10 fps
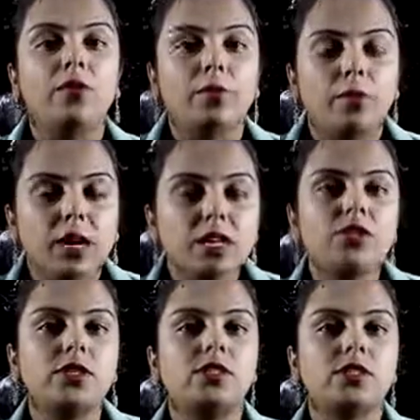
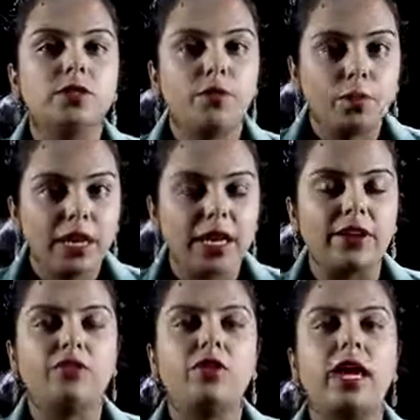merchants
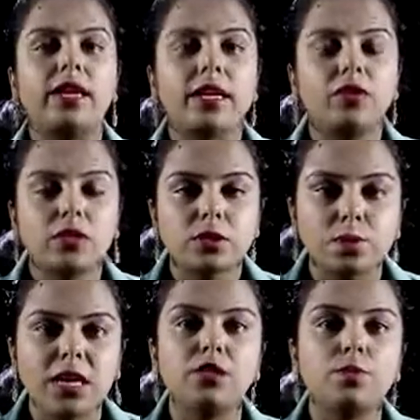believed that it was
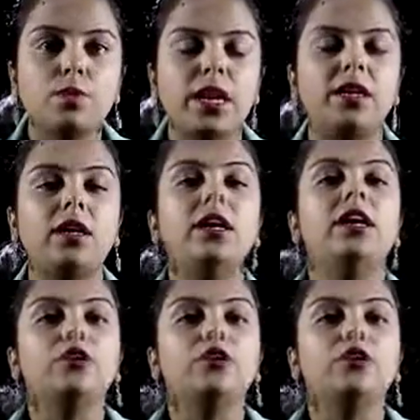much better